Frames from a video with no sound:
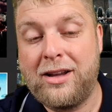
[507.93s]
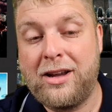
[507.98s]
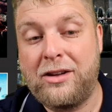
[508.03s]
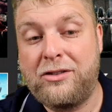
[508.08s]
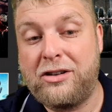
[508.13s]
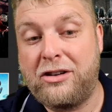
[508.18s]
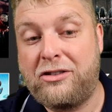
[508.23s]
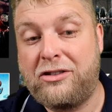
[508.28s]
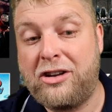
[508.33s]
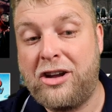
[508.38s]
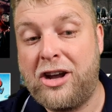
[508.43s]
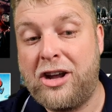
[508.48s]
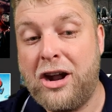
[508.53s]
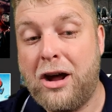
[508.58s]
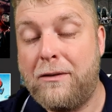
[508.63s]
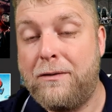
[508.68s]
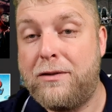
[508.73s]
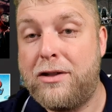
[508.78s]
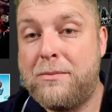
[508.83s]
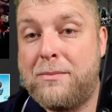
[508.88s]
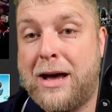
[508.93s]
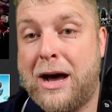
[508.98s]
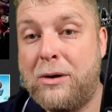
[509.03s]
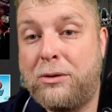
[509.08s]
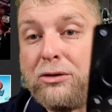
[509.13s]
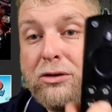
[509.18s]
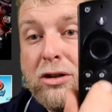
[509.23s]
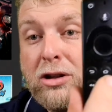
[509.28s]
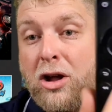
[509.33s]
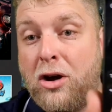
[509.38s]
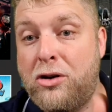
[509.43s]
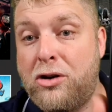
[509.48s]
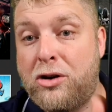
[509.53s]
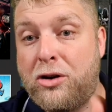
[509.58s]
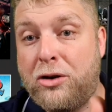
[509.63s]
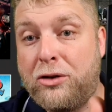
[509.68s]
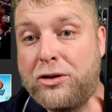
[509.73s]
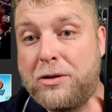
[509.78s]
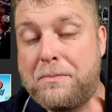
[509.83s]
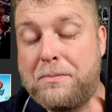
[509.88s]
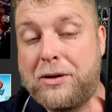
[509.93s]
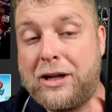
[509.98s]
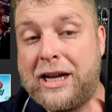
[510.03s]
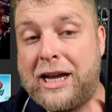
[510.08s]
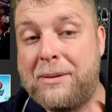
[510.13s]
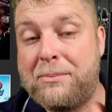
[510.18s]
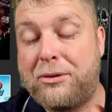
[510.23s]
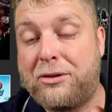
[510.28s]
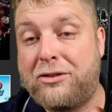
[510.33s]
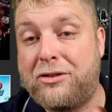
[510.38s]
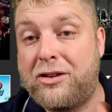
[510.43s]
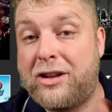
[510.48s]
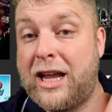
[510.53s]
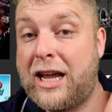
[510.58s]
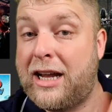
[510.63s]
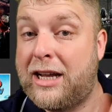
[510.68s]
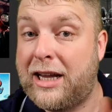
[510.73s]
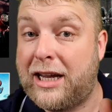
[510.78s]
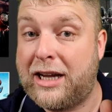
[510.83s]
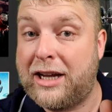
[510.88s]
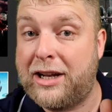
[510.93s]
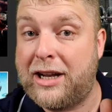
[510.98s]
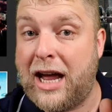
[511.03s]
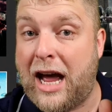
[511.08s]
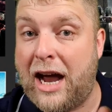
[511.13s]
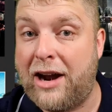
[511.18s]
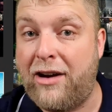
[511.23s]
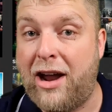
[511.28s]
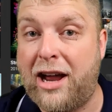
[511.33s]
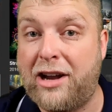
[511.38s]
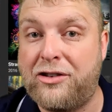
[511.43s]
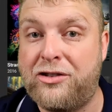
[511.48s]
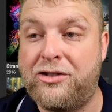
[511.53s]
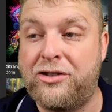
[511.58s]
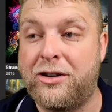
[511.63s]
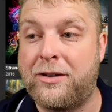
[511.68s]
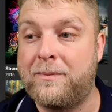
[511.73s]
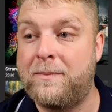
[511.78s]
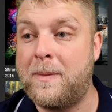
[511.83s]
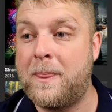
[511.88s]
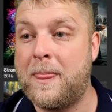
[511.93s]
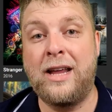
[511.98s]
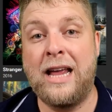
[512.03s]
and to turn off the mouse, long hold the play button, then click a direction.